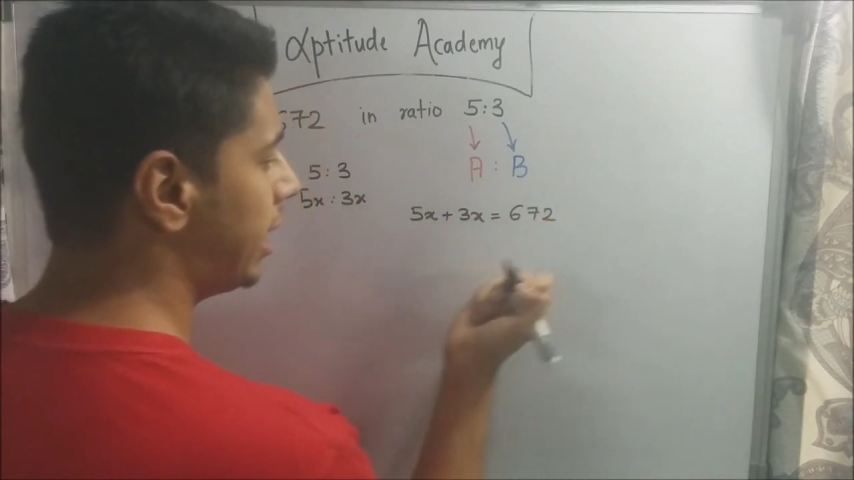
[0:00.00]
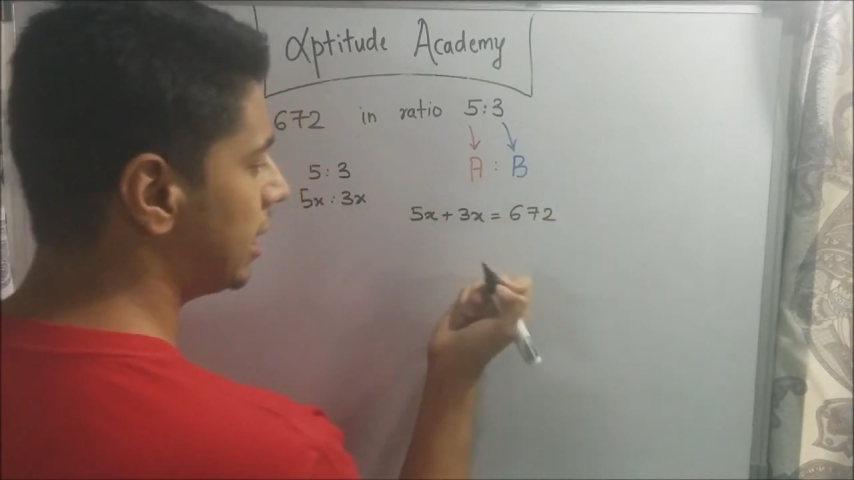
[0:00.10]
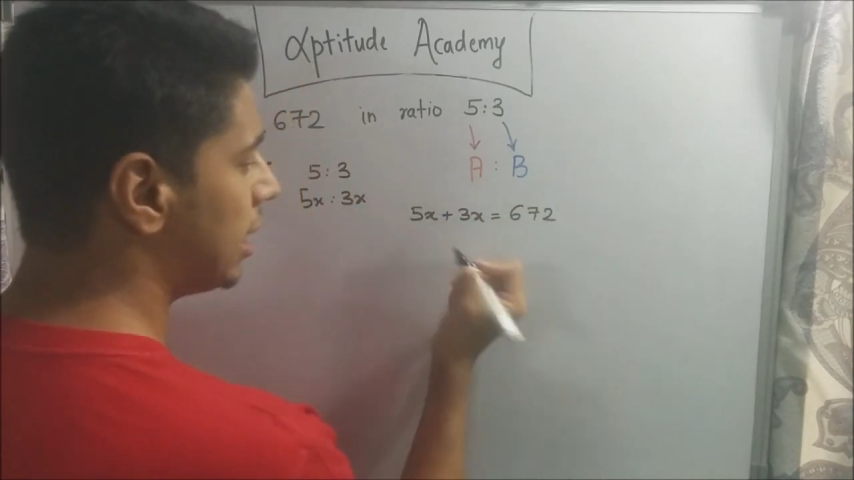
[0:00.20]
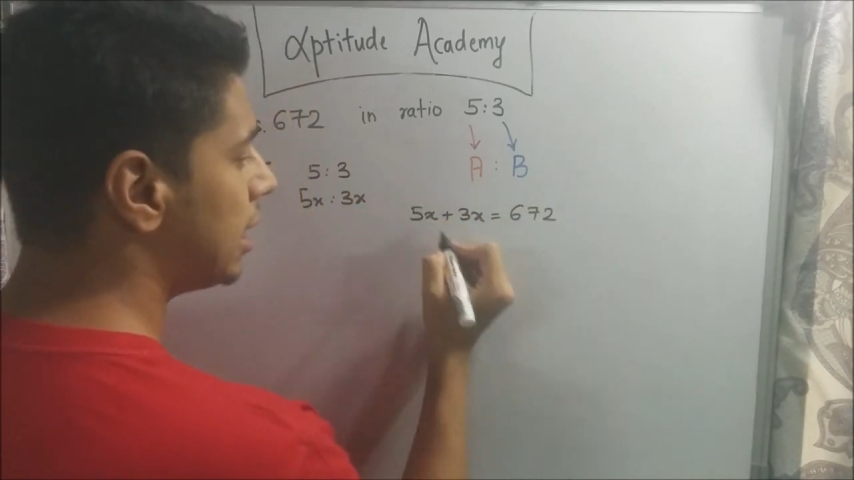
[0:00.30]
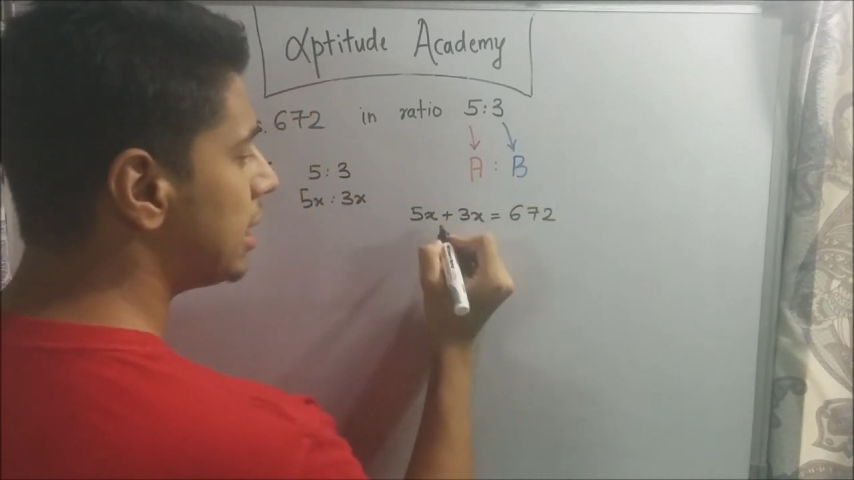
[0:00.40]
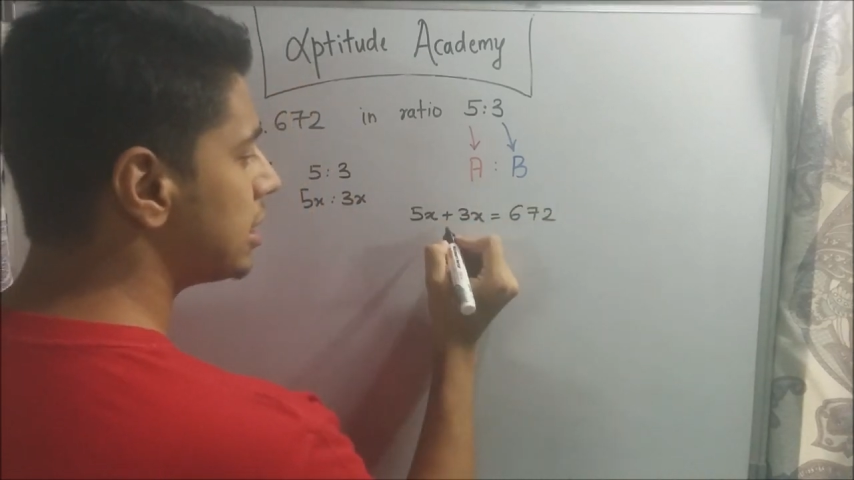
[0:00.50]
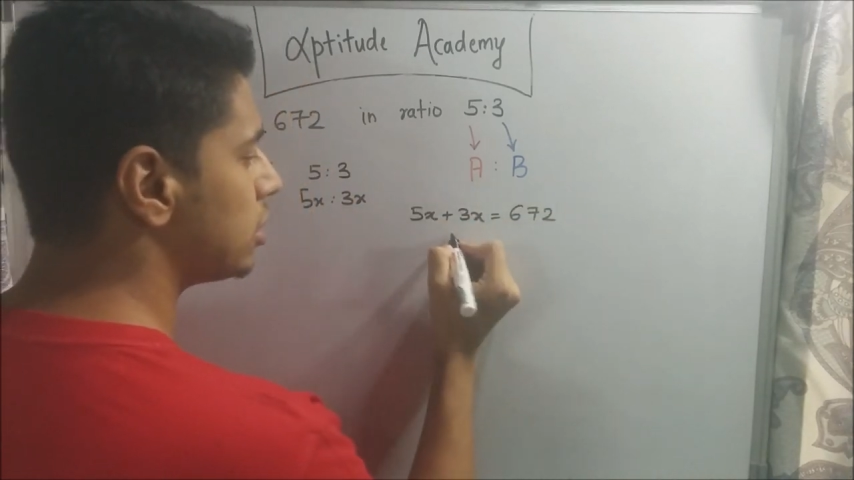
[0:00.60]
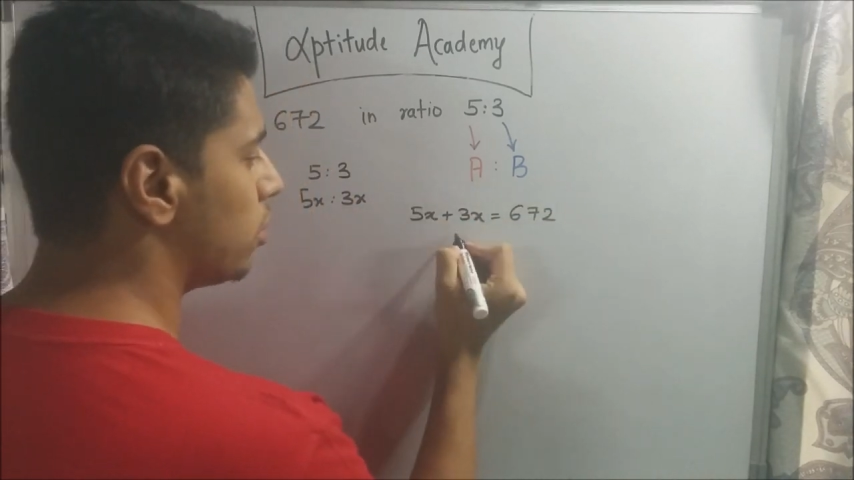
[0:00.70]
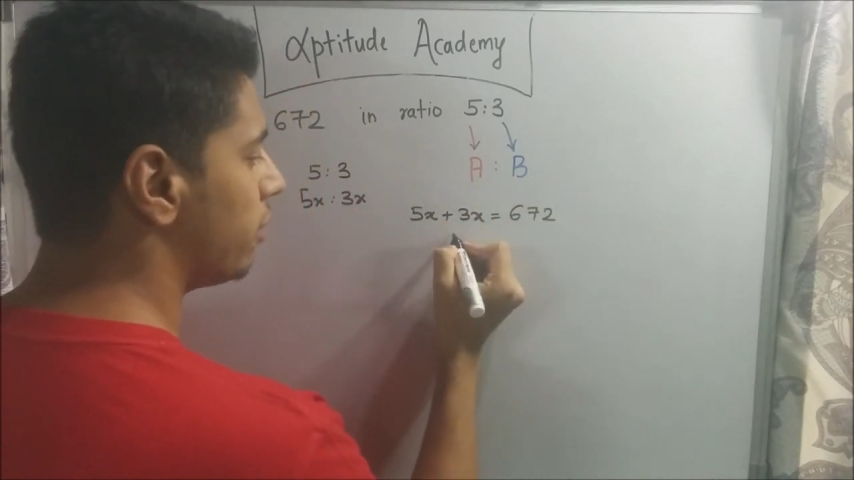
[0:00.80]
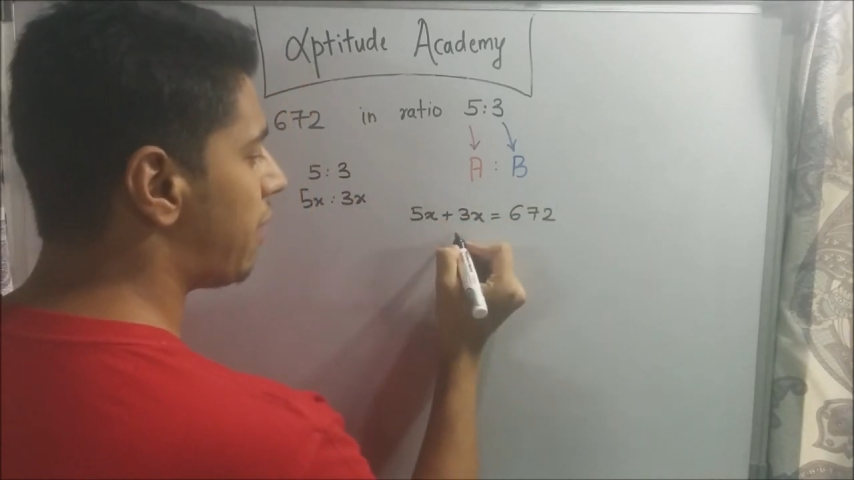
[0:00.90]
right?
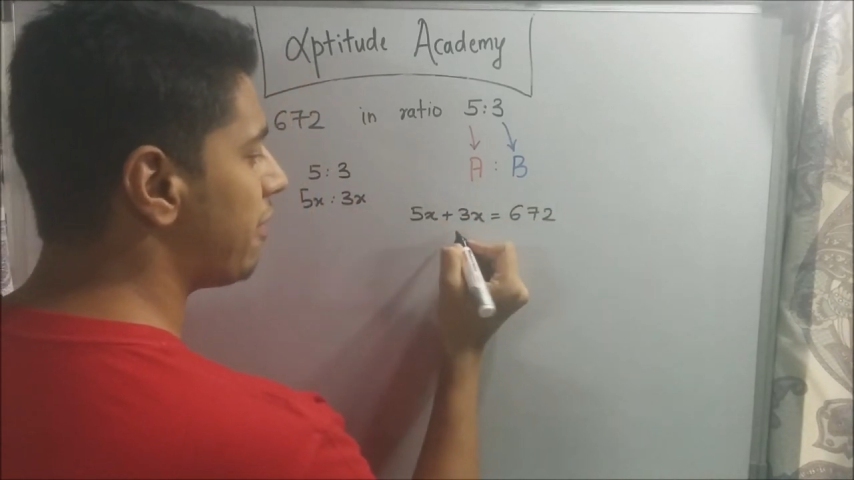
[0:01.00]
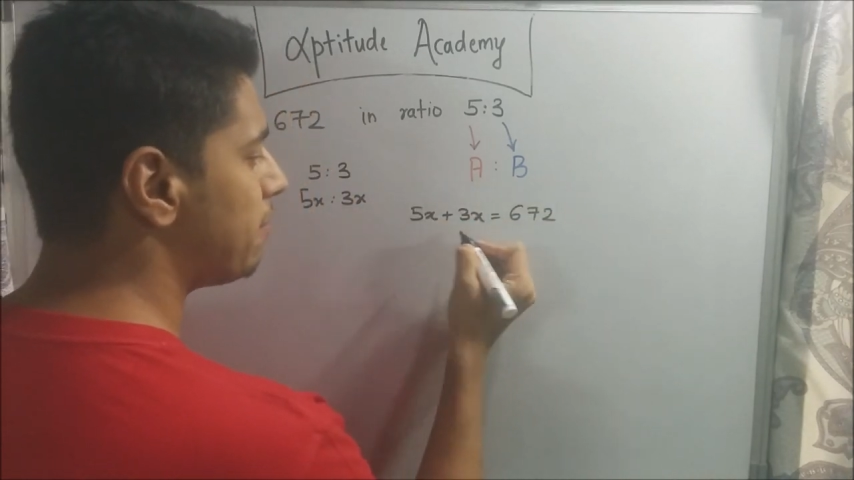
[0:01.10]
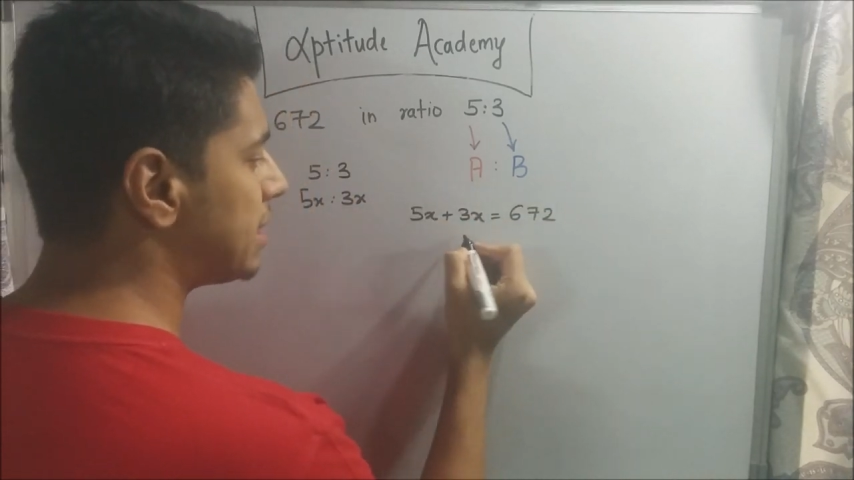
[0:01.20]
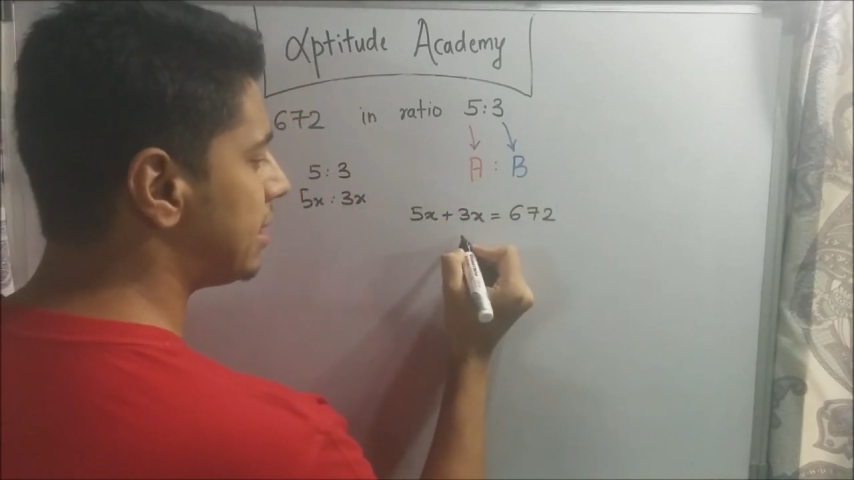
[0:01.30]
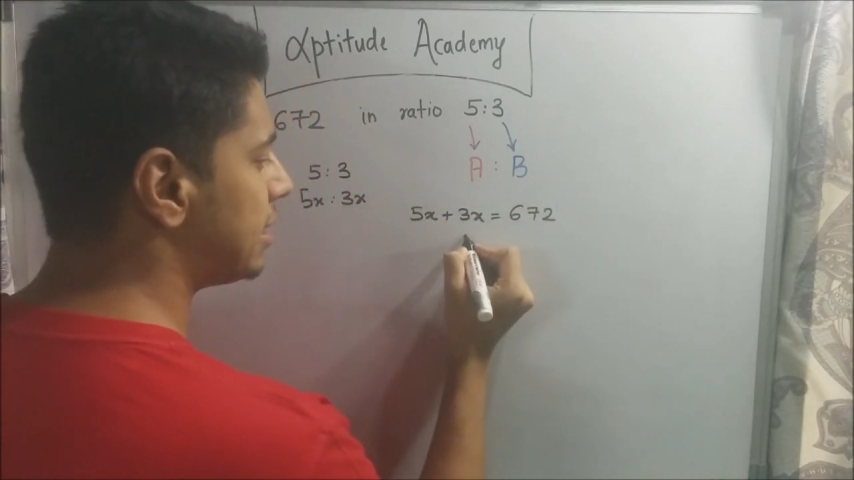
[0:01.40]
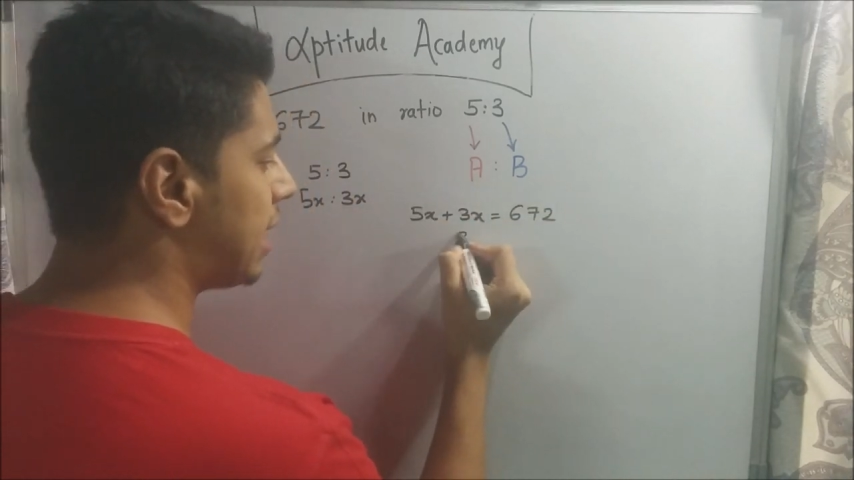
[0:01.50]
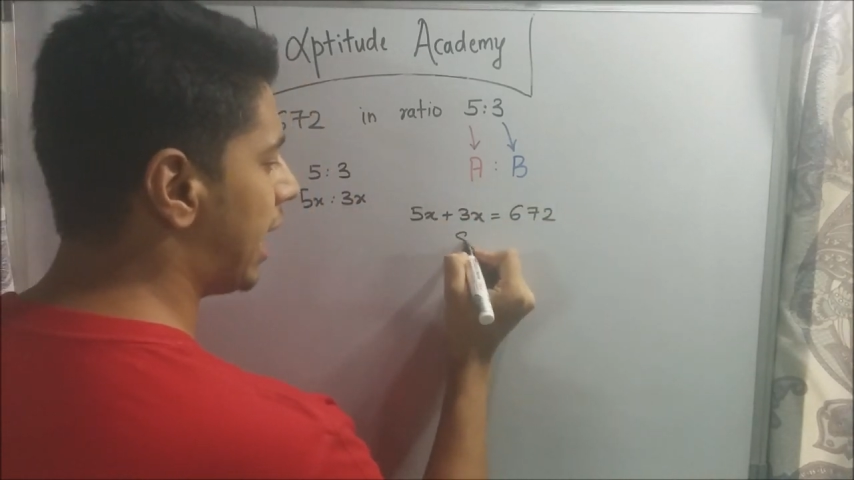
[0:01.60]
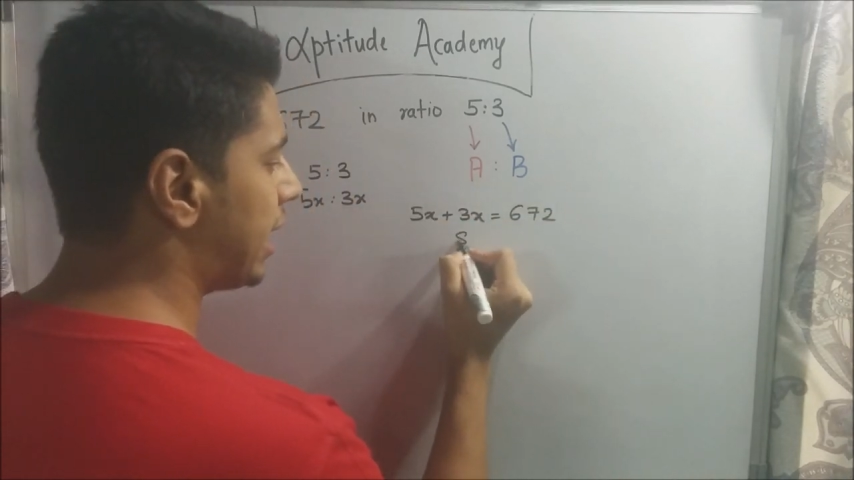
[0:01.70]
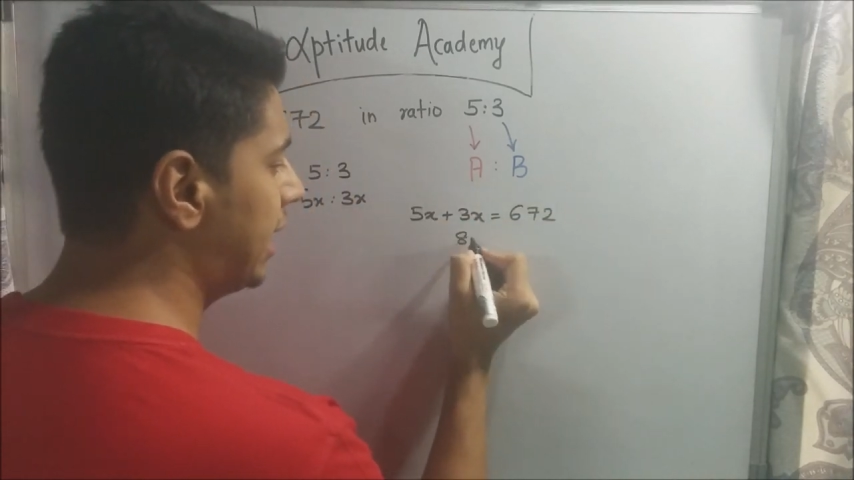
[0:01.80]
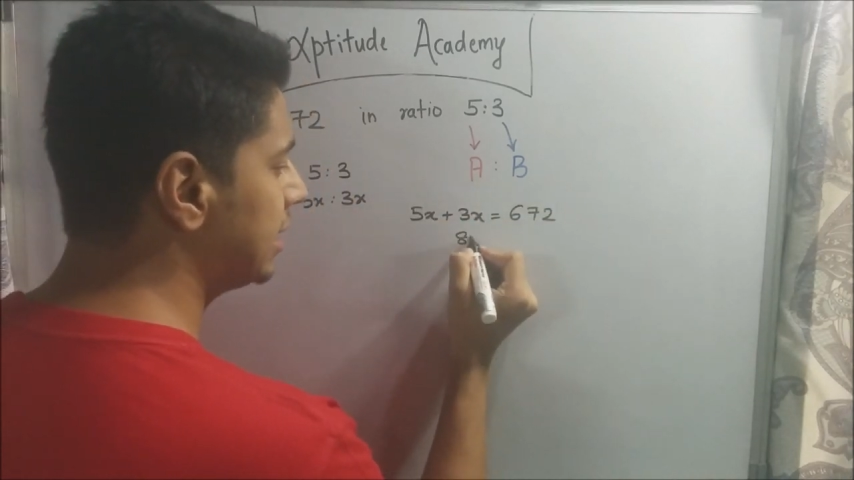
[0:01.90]
So 5 plus 3 is
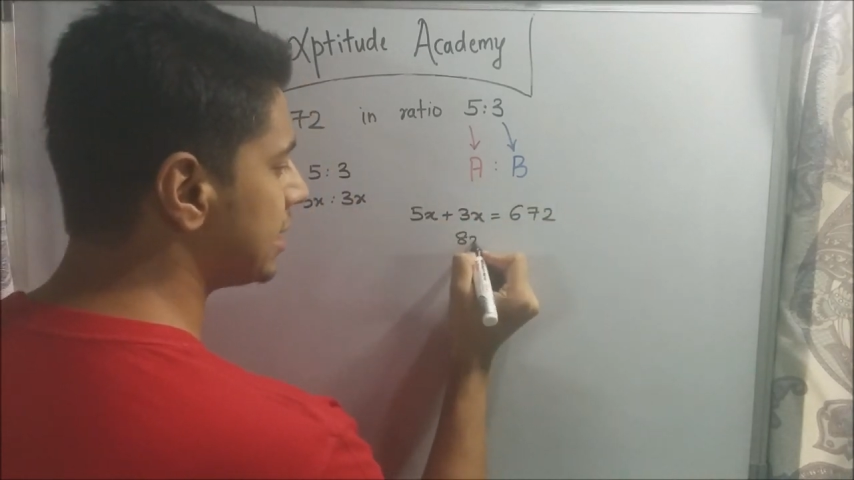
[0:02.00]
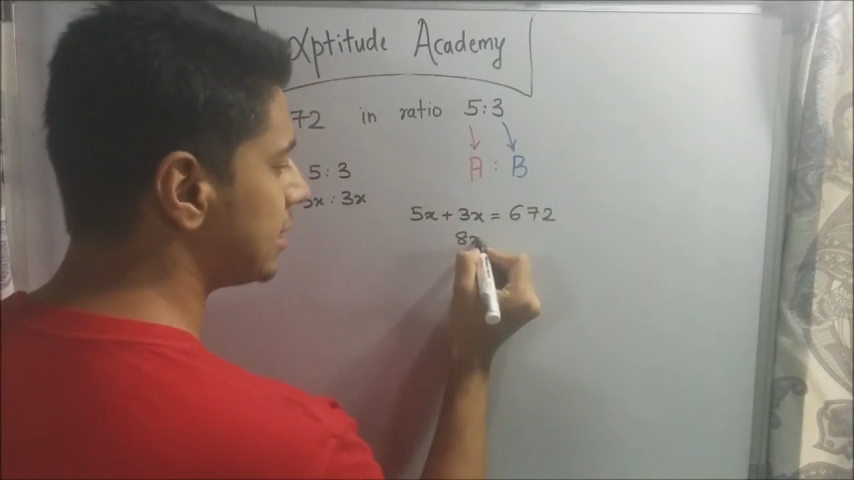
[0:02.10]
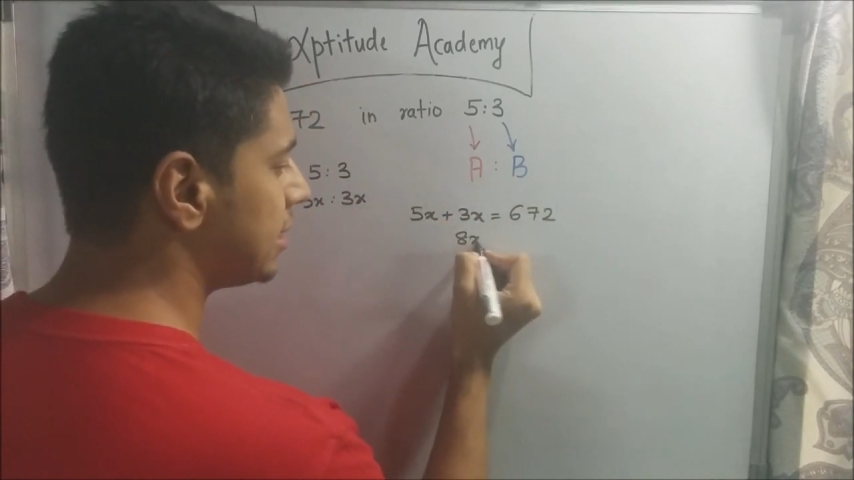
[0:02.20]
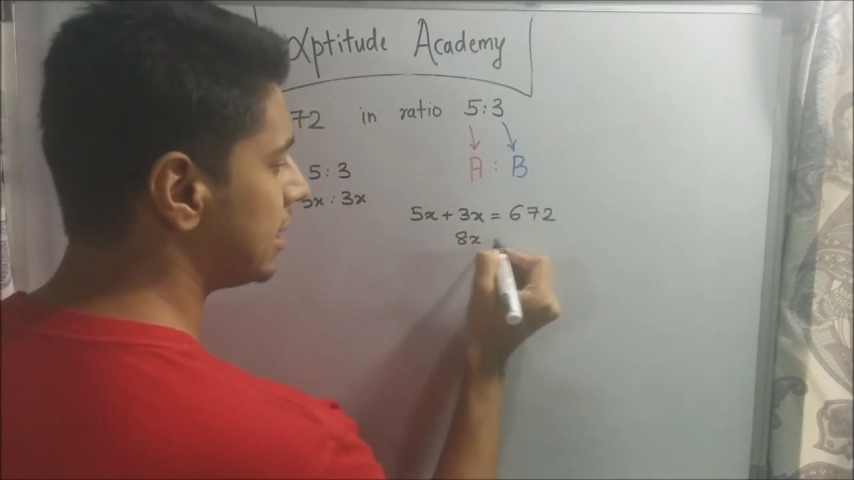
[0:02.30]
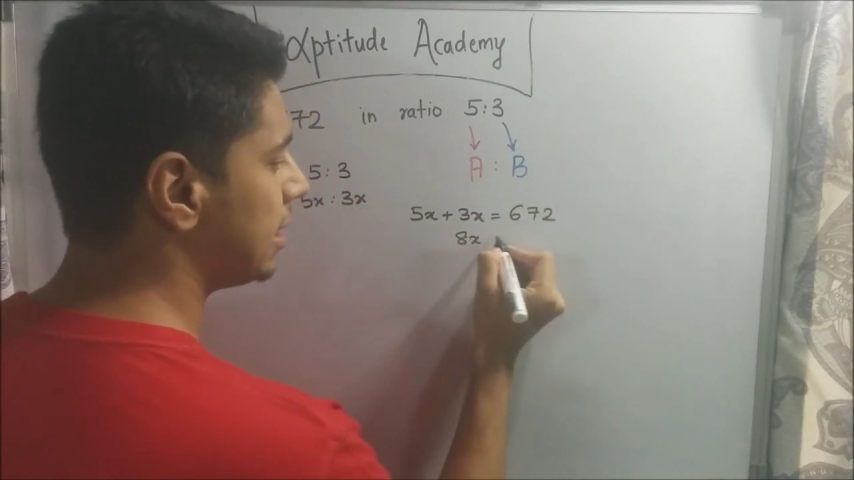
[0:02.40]
8x